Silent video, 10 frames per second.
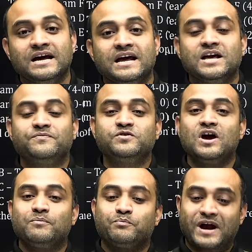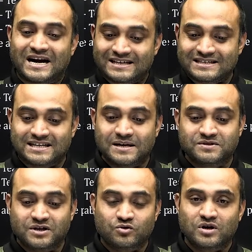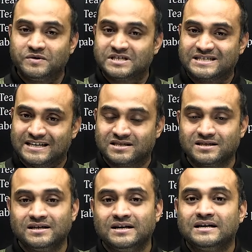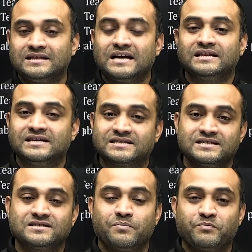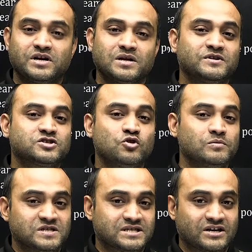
If you have practiced games and tournament sets, then this is a pretty much doable set,